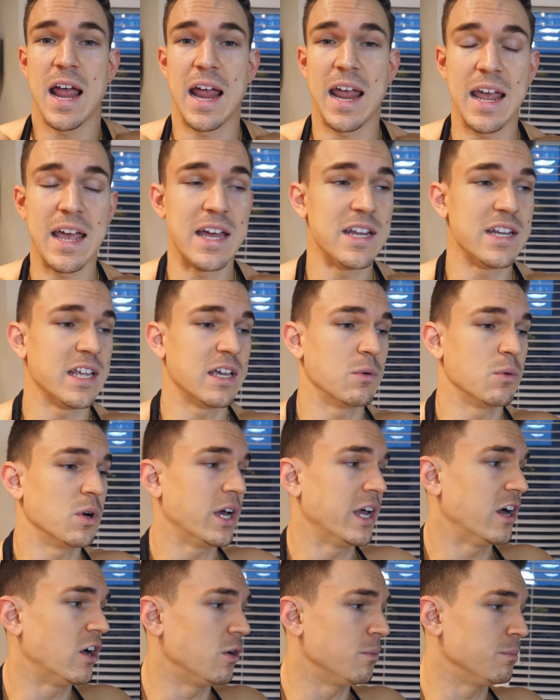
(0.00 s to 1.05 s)
and it will
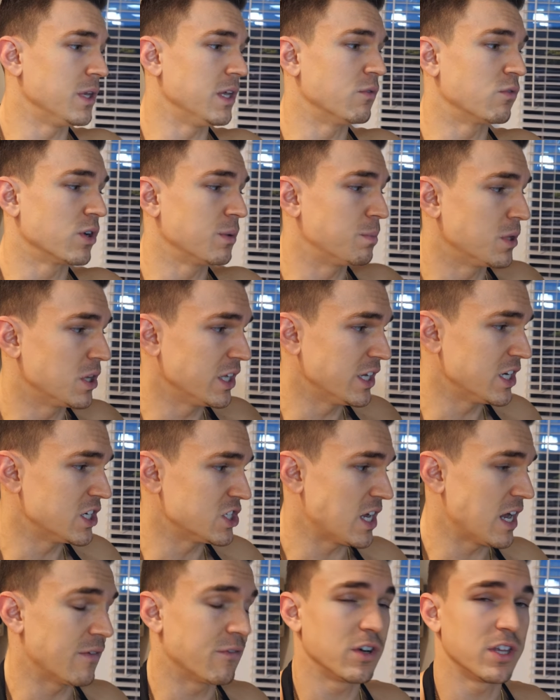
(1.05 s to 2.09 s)
help me
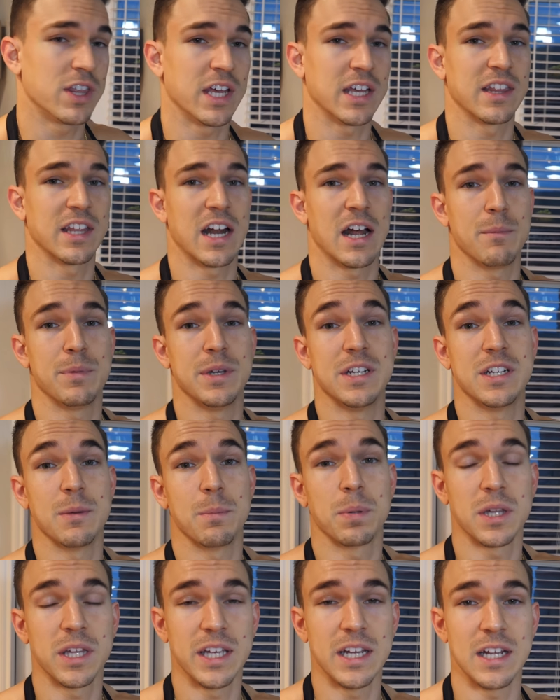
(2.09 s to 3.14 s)
replenish everything that I've been
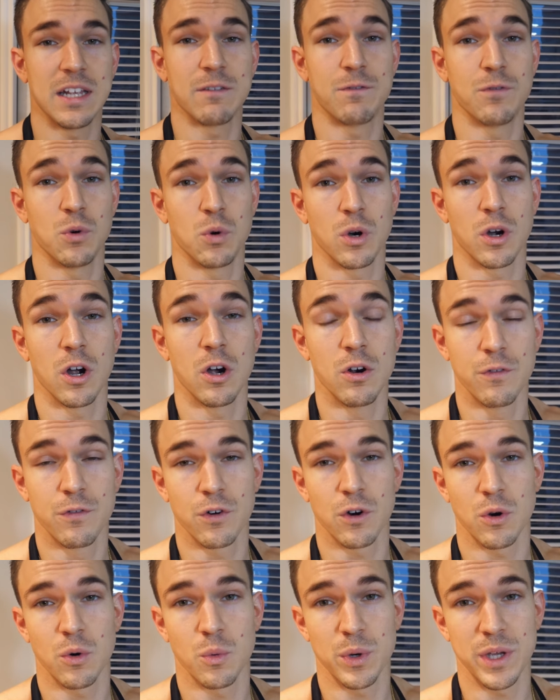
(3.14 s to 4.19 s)
depleting for
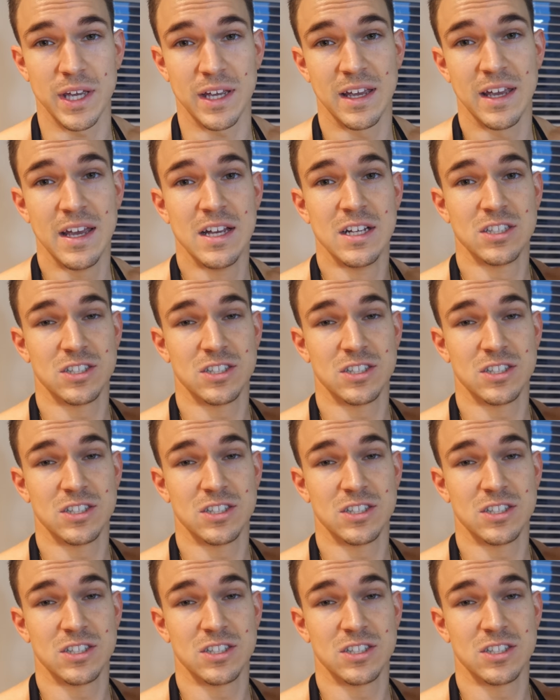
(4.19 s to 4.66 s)
over a week.